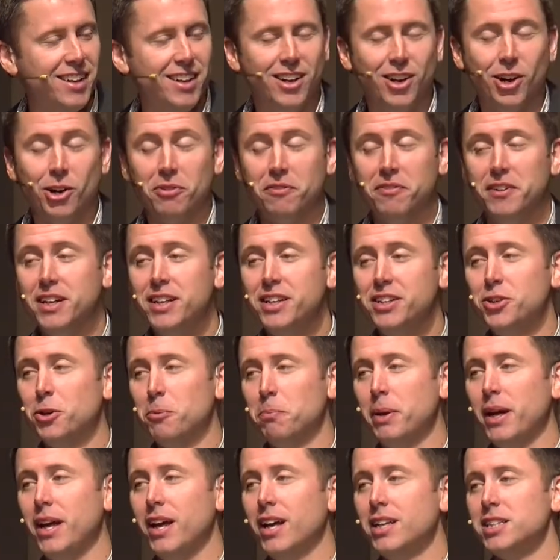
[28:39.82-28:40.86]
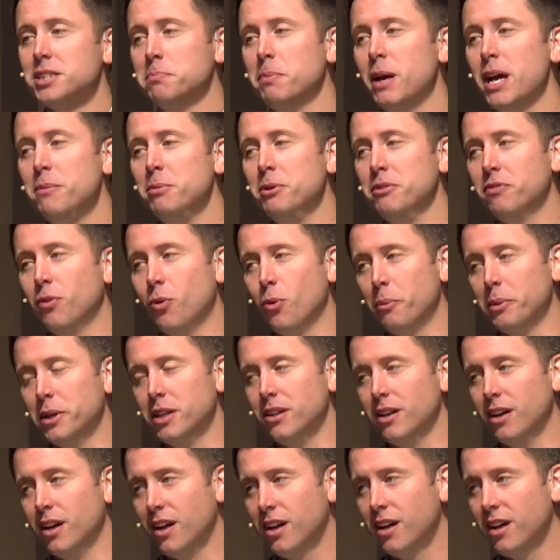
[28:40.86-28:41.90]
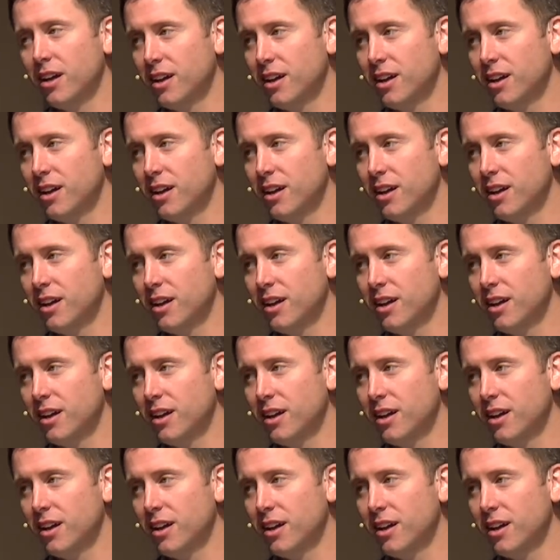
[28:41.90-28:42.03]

or feeding your pets baby formula.